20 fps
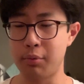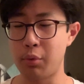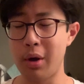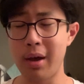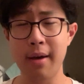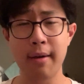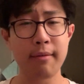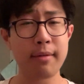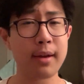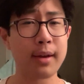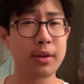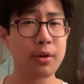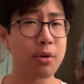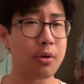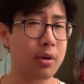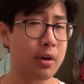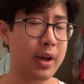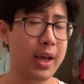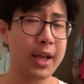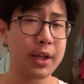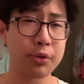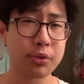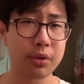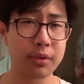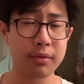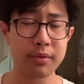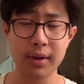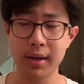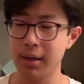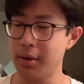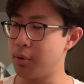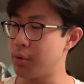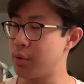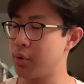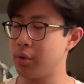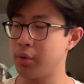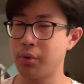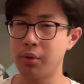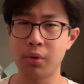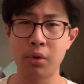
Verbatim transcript: Whether you're introvert or you're,